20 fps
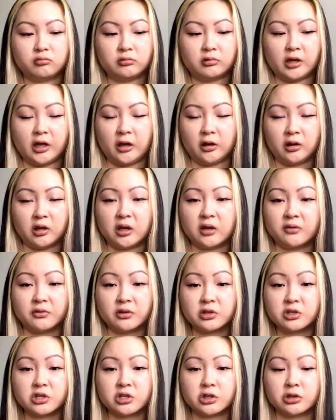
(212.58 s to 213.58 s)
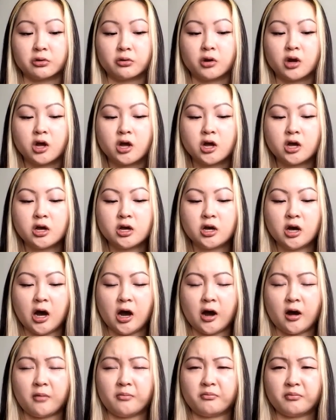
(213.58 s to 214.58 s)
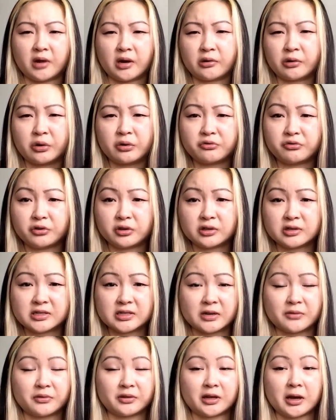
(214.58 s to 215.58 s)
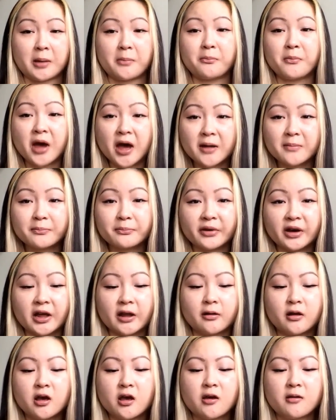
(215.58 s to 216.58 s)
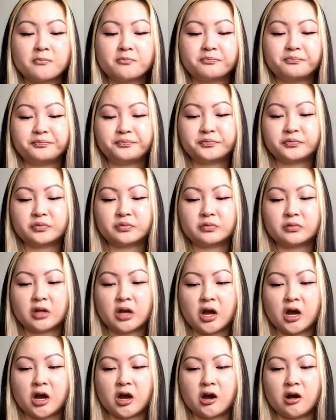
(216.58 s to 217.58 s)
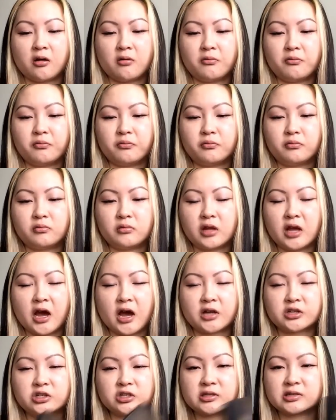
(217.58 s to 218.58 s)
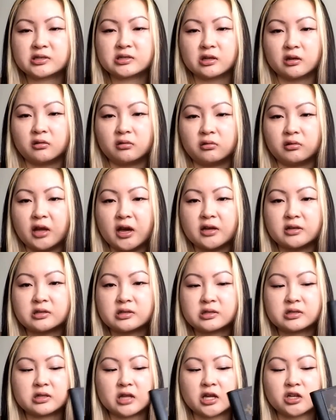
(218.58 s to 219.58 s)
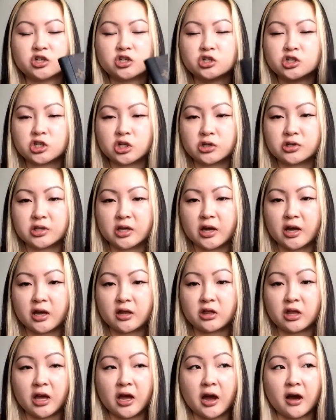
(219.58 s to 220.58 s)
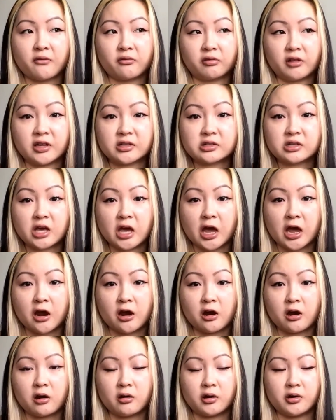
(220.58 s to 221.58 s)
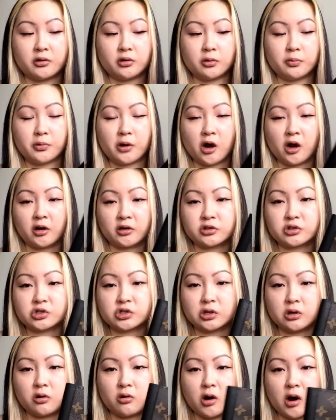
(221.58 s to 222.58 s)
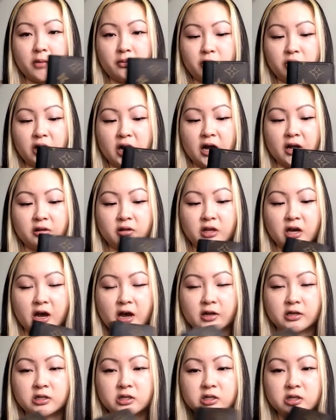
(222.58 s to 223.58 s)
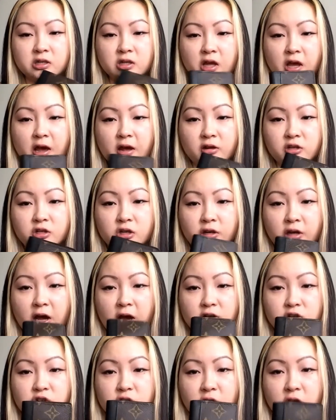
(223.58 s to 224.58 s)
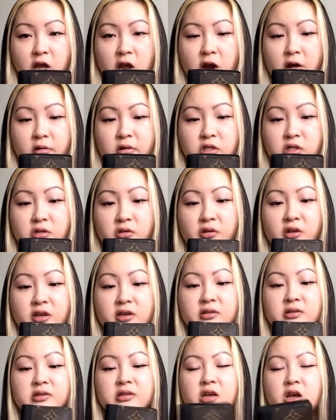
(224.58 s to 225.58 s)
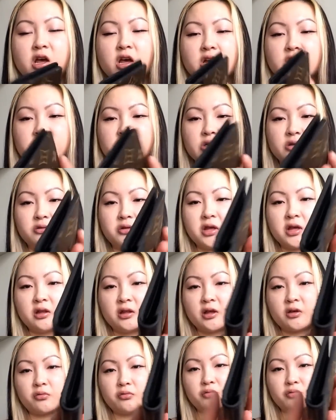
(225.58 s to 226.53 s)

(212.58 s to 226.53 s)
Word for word: like give it to you um, i don't know if you understand what that i meant but um, yeah, just less. That just shows that they have less care in their products. So I'm glad that they took extra care into this. So they like